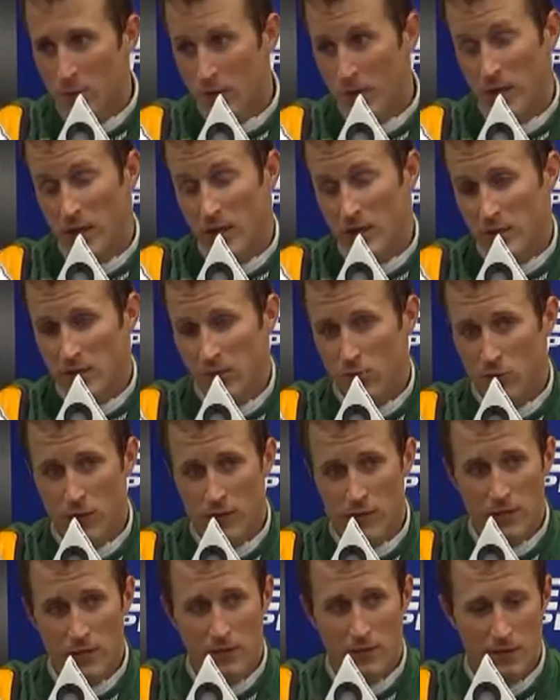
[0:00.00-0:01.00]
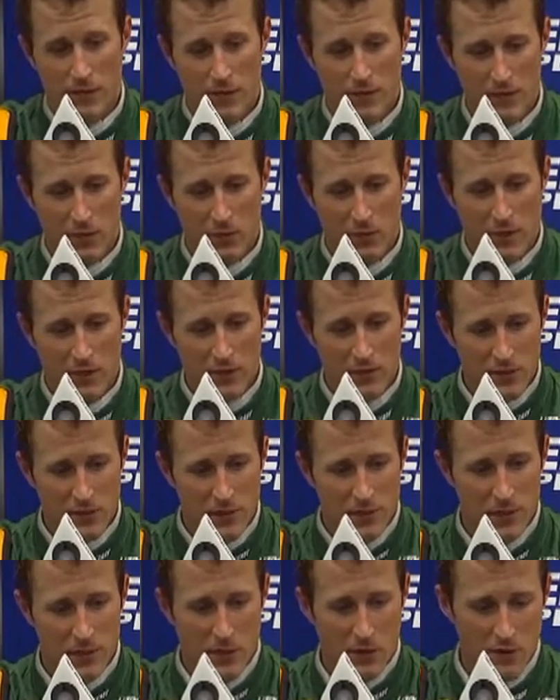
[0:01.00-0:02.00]
great to win in a Quaker
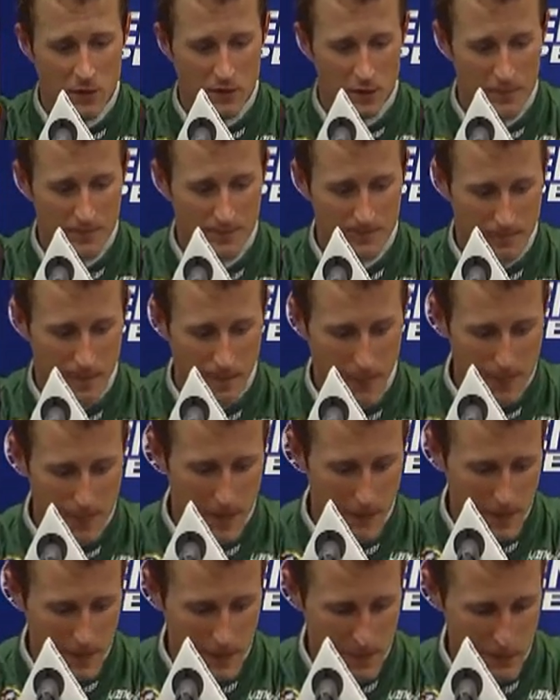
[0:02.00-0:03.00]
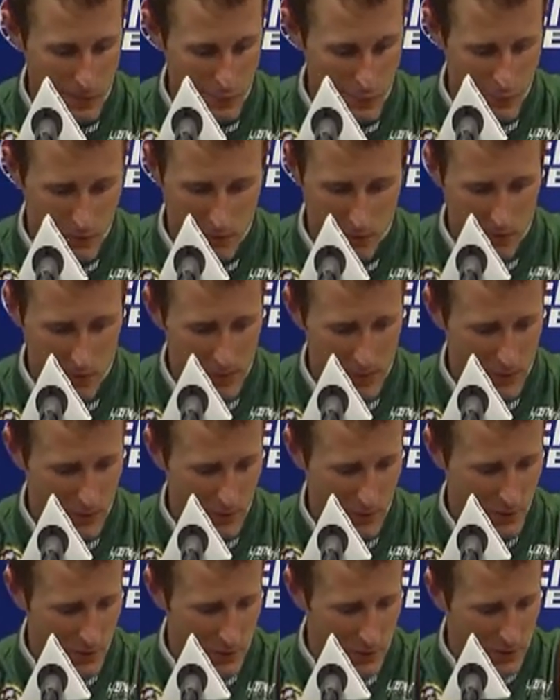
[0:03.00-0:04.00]
State car, but we had a
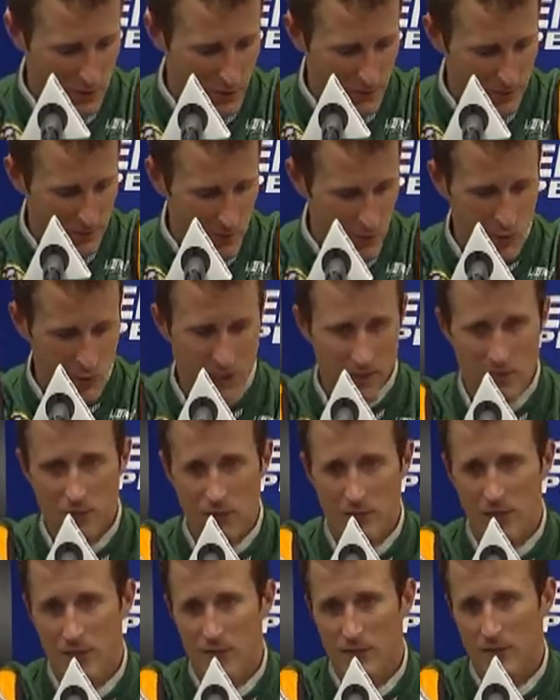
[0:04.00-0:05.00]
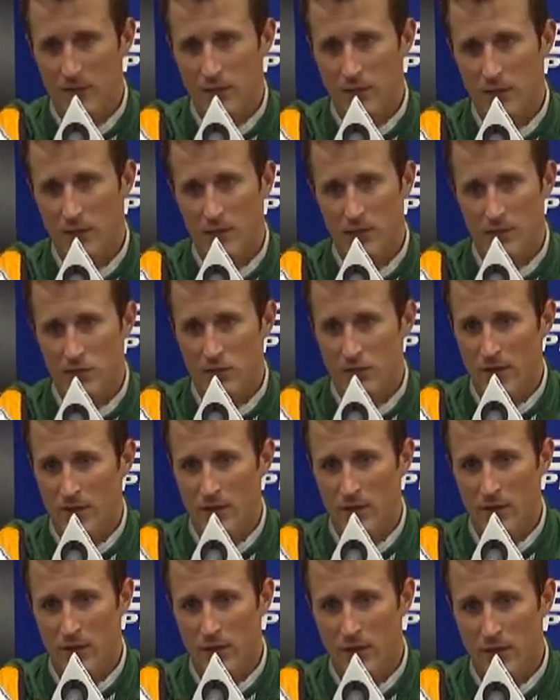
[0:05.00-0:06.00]
really good Quaker State
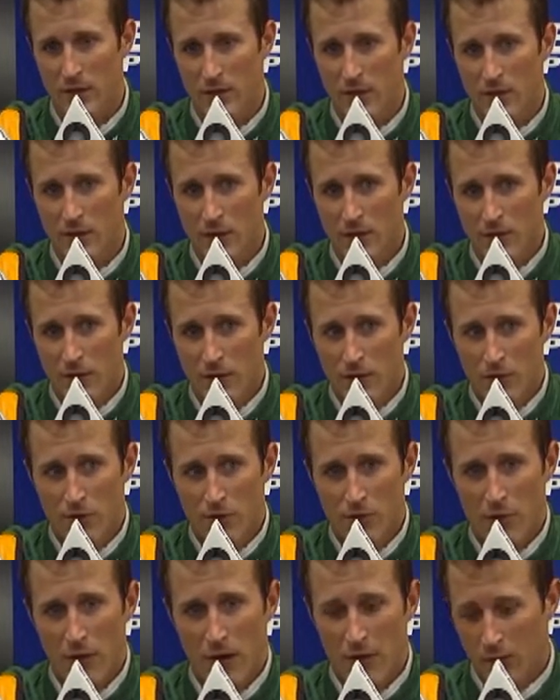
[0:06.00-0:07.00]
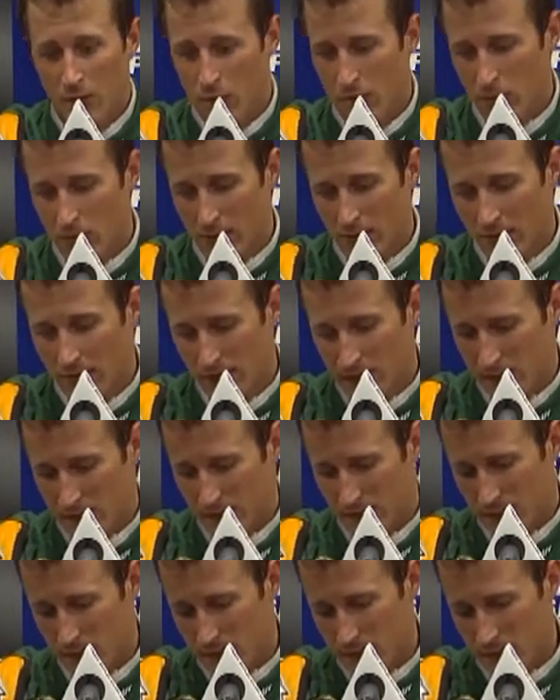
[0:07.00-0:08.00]
Chevy throughout the whole
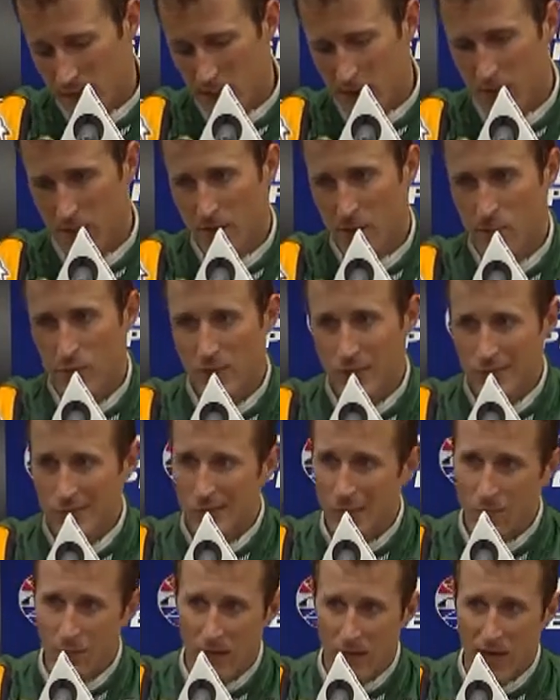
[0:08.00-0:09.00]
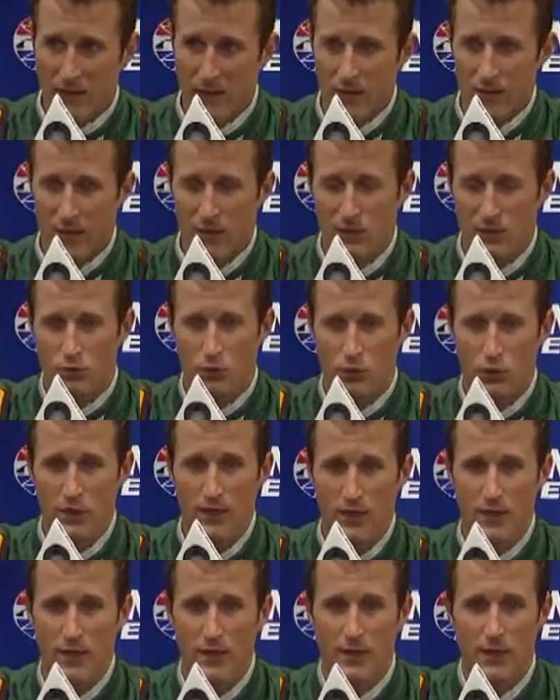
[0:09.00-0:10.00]
race. Yesterday in practice, I was
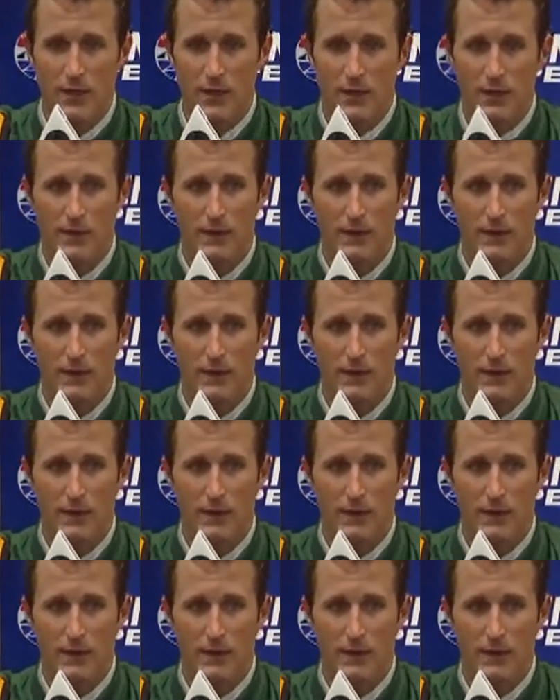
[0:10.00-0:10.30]
worried, and